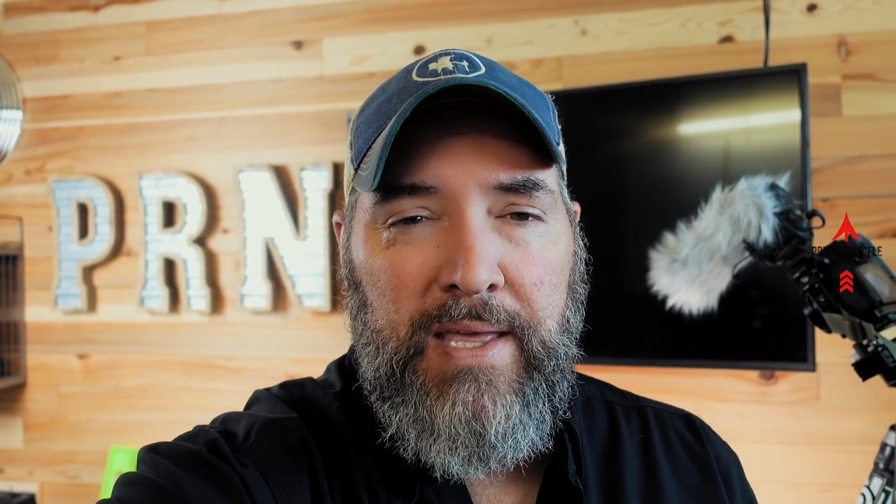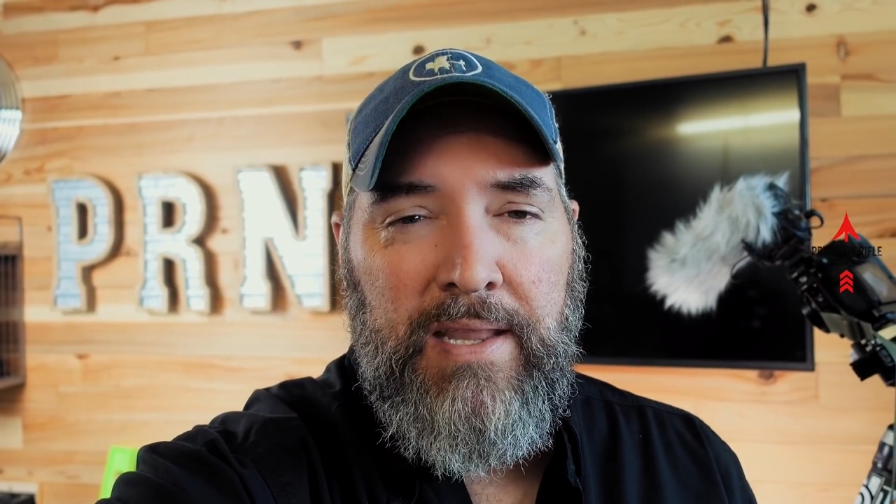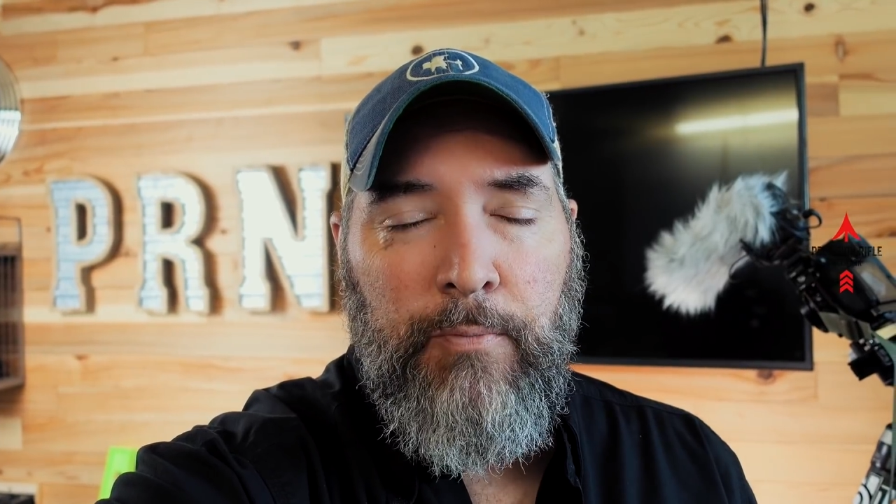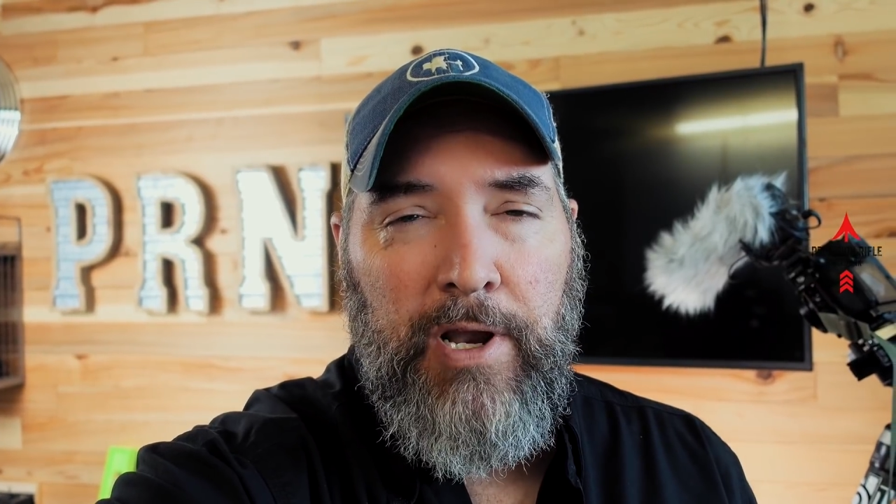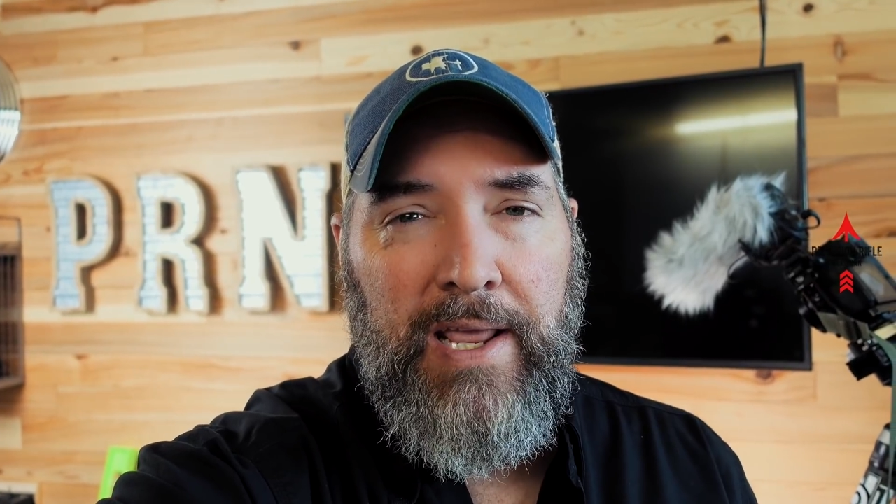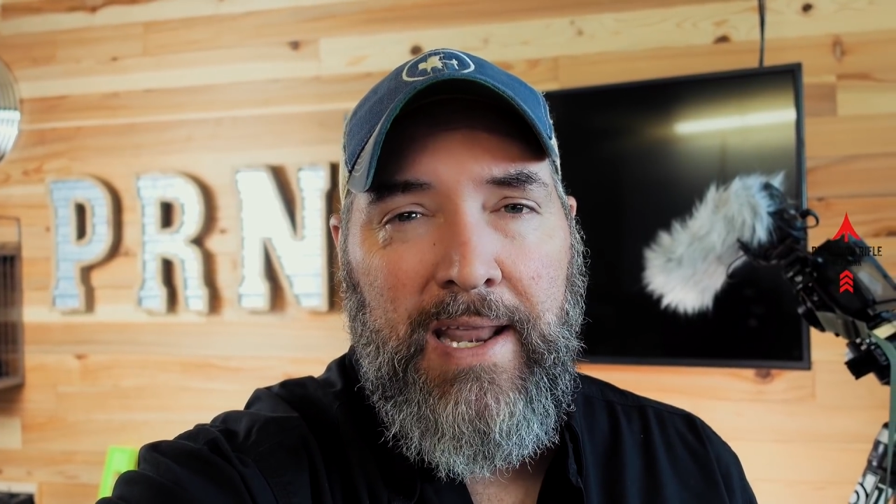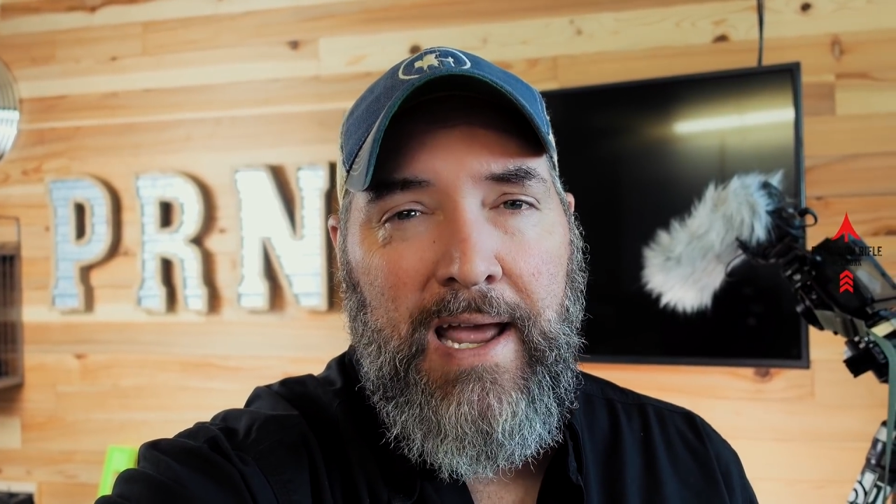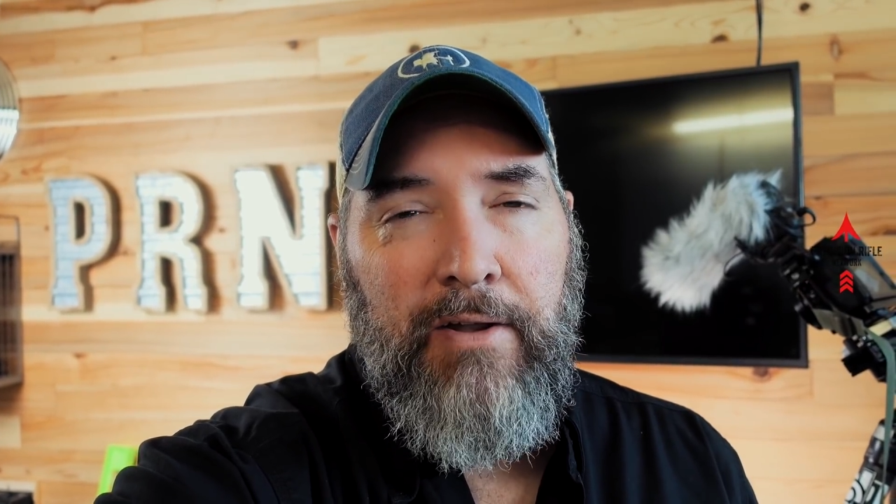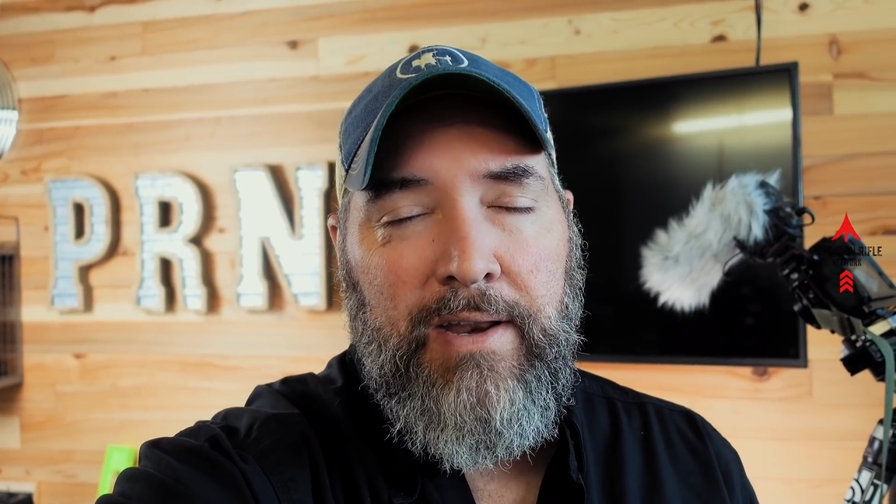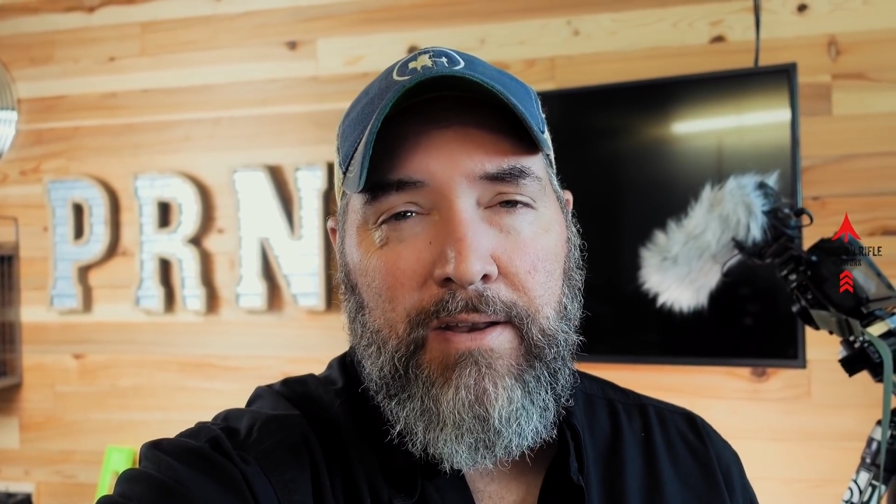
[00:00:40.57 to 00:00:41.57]
and then we're gonna get
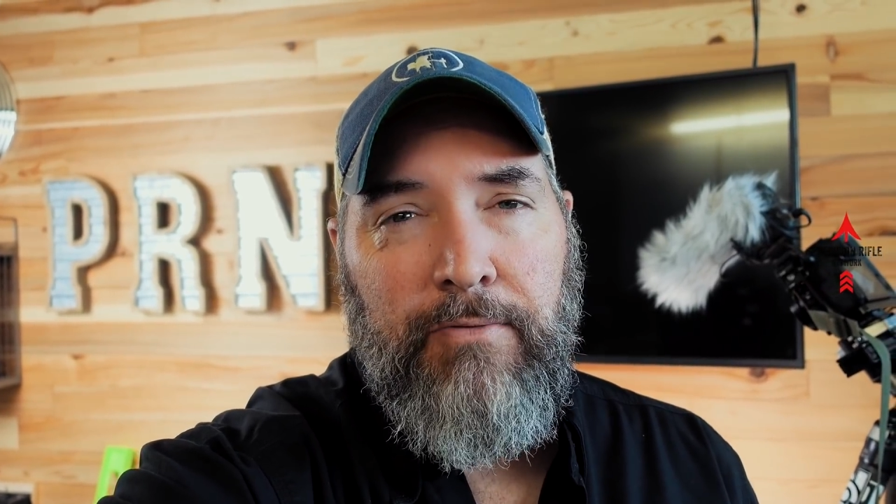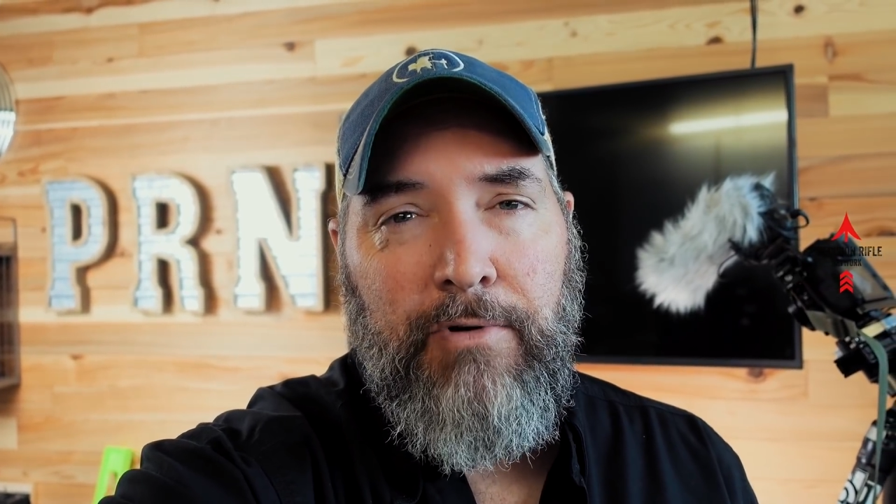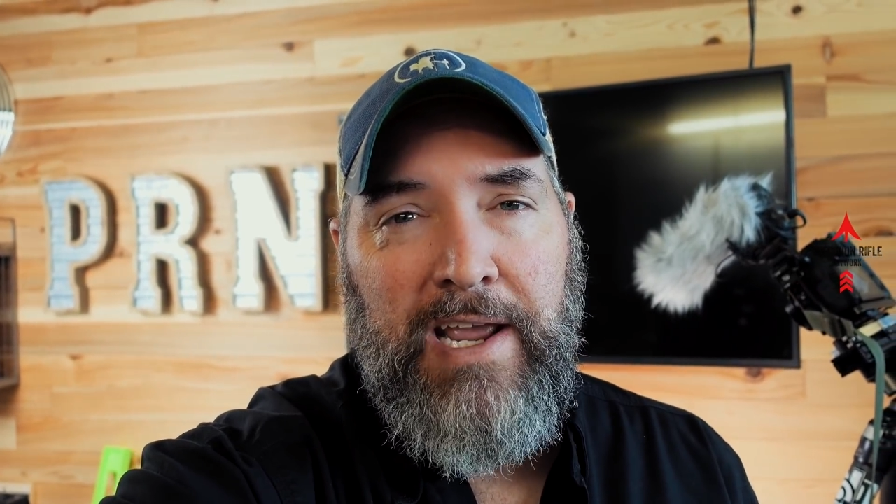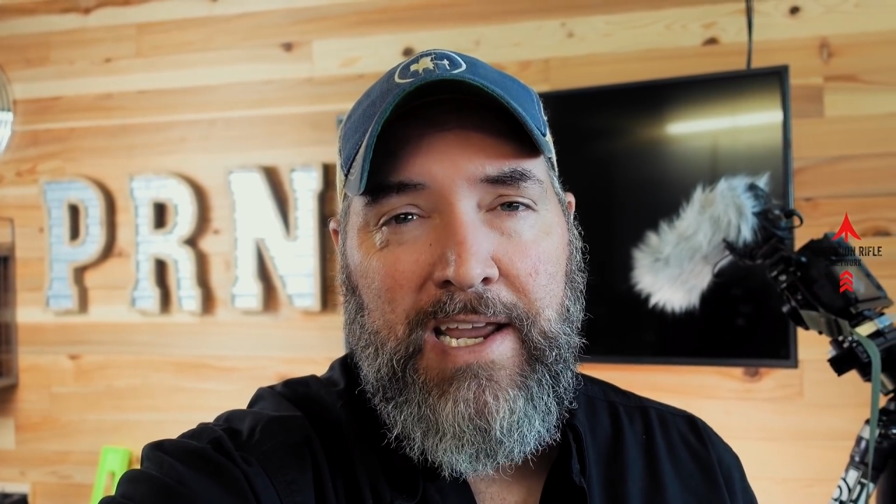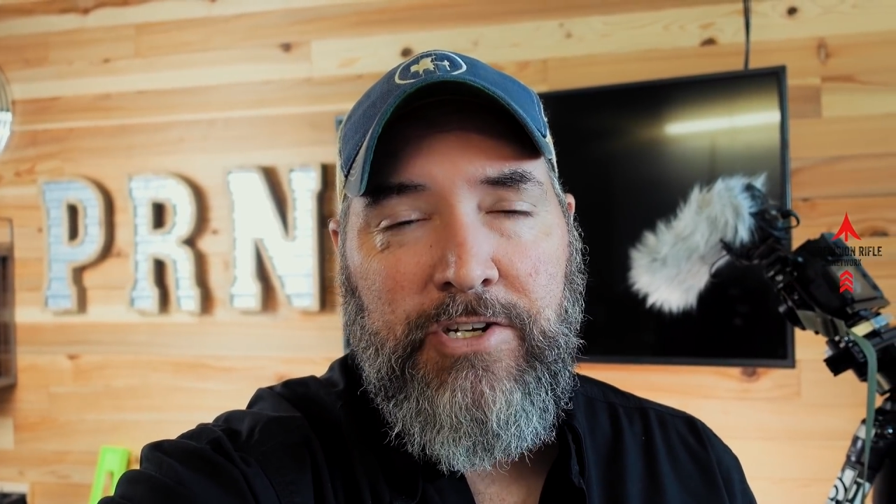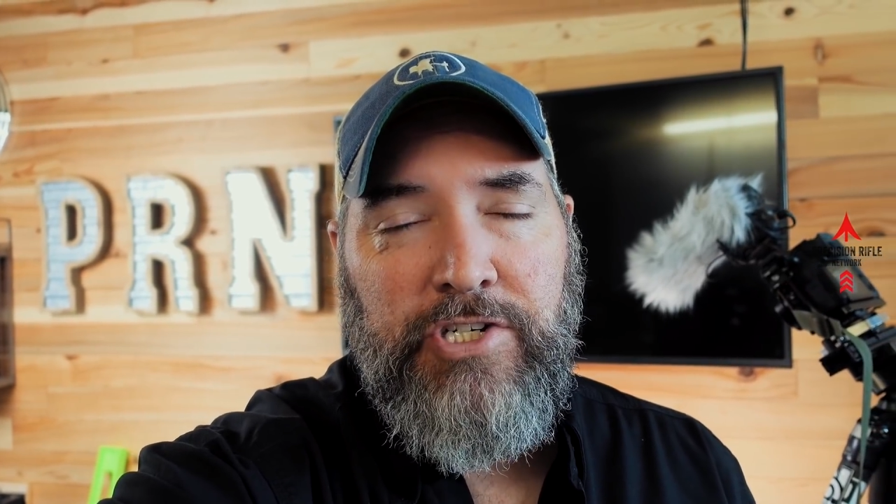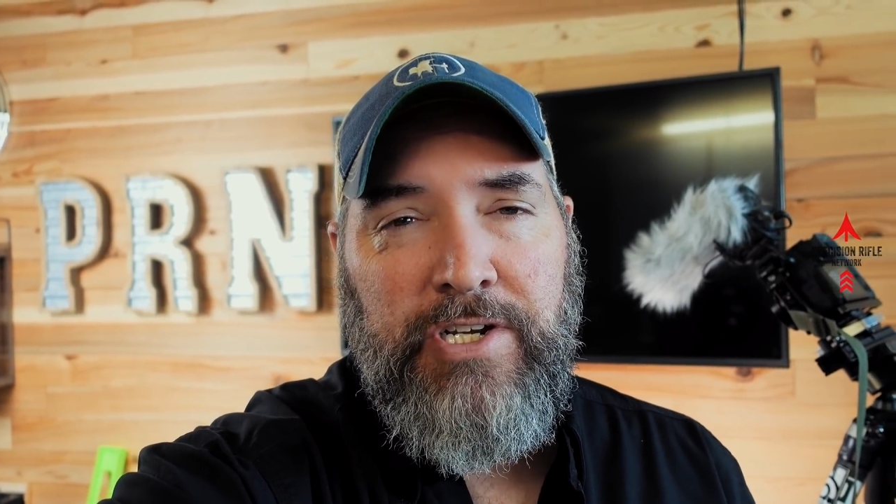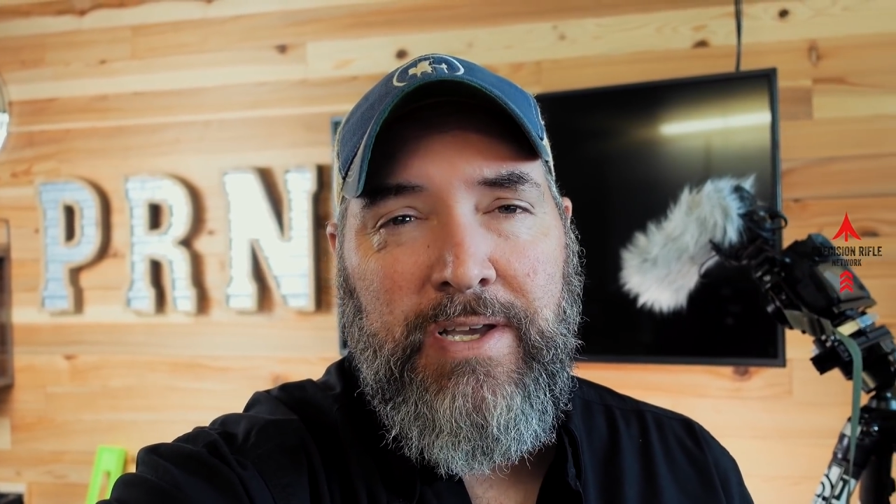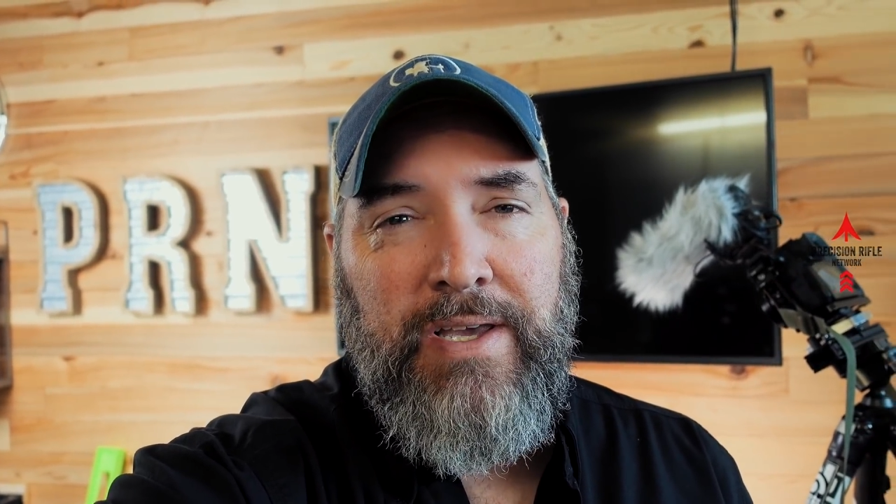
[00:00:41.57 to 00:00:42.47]
out into the range